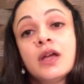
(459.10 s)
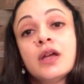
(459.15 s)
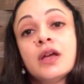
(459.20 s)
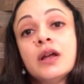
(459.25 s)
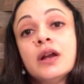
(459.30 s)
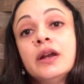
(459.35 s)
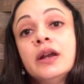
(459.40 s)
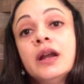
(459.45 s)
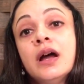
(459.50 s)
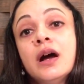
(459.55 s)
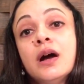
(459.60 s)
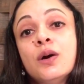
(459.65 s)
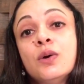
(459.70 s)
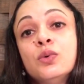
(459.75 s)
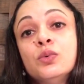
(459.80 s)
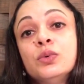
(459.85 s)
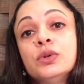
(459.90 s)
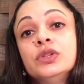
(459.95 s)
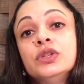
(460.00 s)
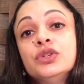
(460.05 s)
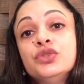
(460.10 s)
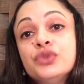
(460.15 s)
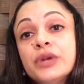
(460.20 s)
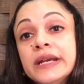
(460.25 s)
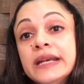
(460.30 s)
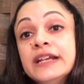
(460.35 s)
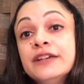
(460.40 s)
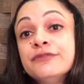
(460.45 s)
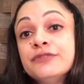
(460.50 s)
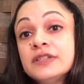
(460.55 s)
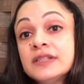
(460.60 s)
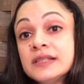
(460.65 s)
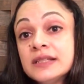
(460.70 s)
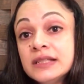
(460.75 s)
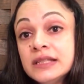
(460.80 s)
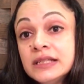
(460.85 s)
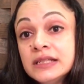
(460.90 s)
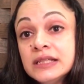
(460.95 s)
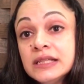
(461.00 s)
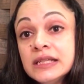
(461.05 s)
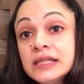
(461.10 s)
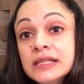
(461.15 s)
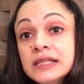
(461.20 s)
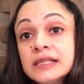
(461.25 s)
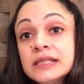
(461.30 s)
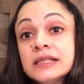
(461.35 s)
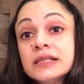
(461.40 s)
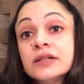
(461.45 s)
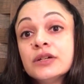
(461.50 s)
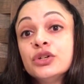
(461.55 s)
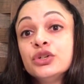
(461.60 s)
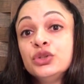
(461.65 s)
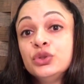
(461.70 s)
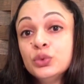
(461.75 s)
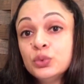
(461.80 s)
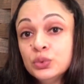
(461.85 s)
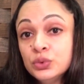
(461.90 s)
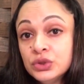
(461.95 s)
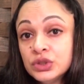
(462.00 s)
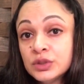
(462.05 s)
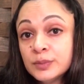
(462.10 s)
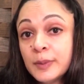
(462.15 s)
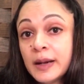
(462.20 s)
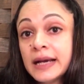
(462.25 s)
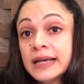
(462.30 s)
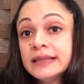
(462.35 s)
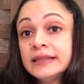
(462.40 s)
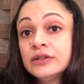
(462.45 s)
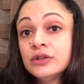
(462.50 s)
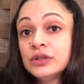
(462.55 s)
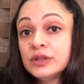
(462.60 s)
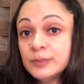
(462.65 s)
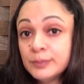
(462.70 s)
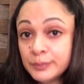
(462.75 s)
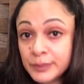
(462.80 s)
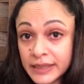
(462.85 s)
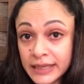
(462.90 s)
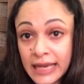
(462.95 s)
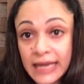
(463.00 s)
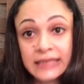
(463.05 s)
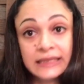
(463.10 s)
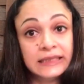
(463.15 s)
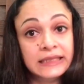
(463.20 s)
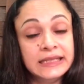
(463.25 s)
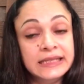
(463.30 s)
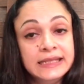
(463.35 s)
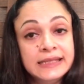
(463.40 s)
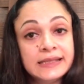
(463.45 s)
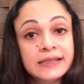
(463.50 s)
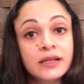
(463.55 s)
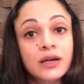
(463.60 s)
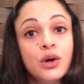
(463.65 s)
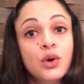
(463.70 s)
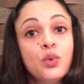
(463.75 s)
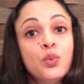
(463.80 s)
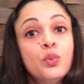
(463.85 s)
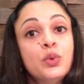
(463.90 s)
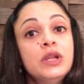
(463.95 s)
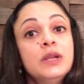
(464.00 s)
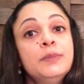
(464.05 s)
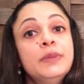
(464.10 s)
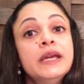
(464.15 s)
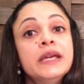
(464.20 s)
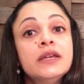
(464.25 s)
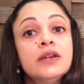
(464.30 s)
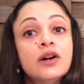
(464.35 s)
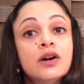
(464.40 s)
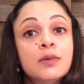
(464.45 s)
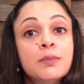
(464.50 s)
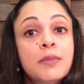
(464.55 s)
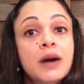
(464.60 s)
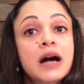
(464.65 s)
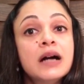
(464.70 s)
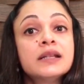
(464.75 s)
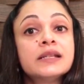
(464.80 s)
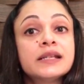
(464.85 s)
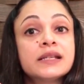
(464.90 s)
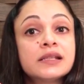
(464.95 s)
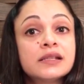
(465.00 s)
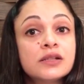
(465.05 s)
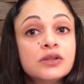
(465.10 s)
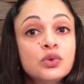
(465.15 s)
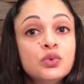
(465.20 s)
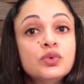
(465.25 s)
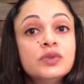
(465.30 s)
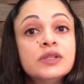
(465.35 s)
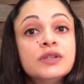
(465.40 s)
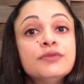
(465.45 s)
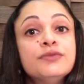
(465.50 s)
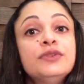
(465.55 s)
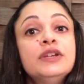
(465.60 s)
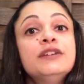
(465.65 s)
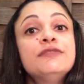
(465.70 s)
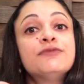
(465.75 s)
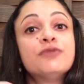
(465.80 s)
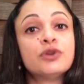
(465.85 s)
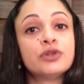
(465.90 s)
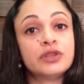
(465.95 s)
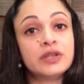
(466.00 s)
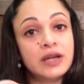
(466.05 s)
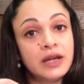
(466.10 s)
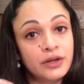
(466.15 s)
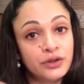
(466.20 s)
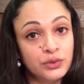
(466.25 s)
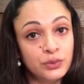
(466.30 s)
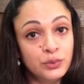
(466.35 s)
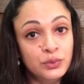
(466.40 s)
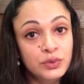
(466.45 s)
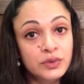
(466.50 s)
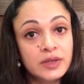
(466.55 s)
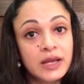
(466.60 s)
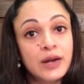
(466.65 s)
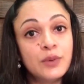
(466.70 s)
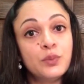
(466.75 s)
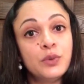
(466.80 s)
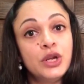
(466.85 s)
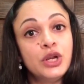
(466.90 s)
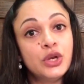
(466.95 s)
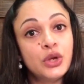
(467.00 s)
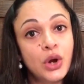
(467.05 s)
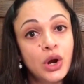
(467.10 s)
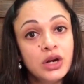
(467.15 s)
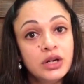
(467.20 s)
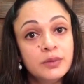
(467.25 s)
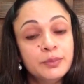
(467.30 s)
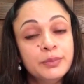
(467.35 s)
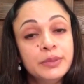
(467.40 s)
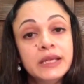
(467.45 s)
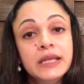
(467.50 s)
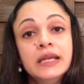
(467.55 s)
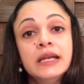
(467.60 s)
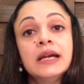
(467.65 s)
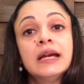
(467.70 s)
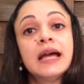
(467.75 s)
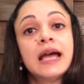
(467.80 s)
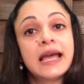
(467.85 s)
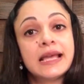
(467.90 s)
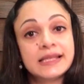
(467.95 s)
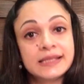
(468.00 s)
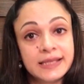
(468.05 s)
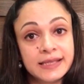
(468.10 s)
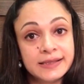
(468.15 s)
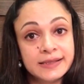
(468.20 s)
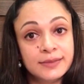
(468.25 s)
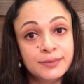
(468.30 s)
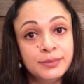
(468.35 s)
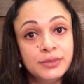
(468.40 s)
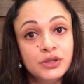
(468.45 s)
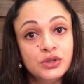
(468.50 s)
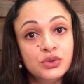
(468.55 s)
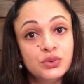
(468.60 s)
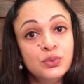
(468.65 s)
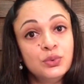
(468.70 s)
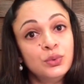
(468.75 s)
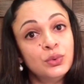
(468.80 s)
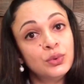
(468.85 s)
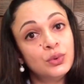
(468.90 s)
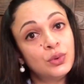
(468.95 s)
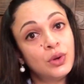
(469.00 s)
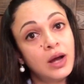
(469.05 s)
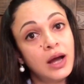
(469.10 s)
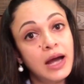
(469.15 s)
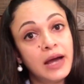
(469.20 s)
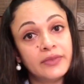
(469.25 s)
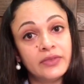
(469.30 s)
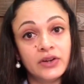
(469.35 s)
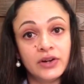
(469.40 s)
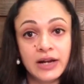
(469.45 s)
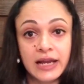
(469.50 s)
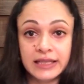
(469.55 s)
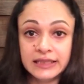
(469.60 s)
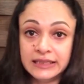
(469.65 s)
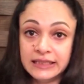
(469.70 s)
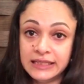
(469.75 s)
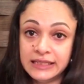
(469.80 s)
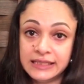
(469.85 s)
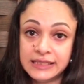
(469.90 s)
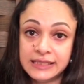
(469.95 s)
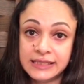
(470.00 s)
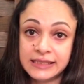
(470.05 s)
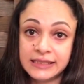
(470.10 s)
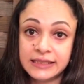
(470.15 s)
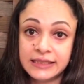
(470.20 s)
Now, the training facilities used by the Olympic athletes will be earmarked exclusively for their use and will not be accessible to other athletes.